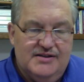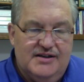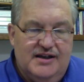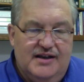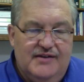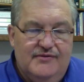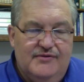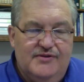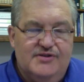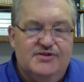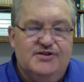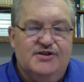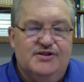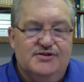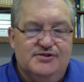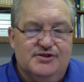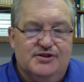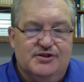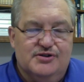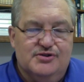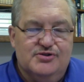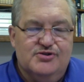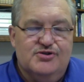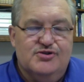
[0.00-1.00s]
David says,
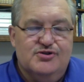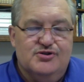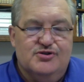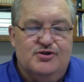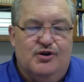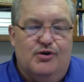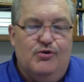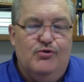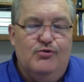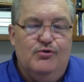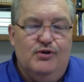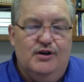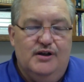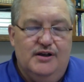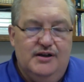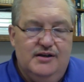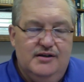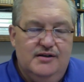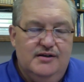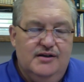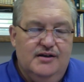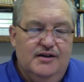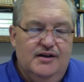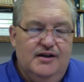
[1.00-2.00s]

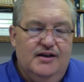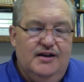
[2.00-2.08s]
extolling,